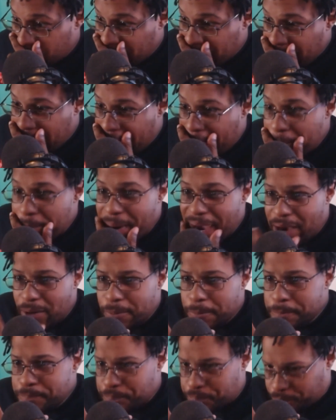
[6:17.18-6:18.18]

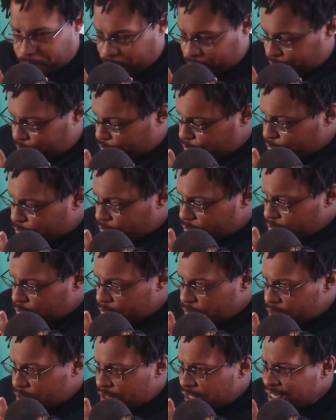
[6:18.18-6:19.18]
about
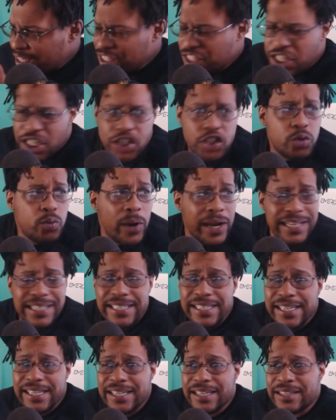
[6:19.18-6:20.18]
a situation
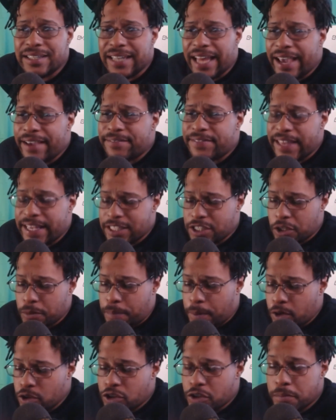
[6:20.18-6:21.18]
in a life that's
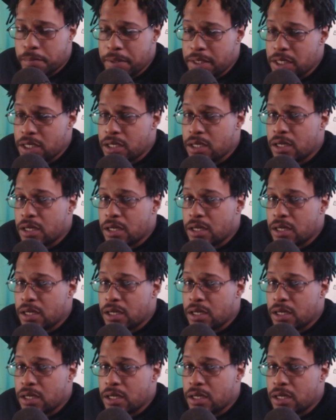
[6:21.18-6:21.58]
supposed to be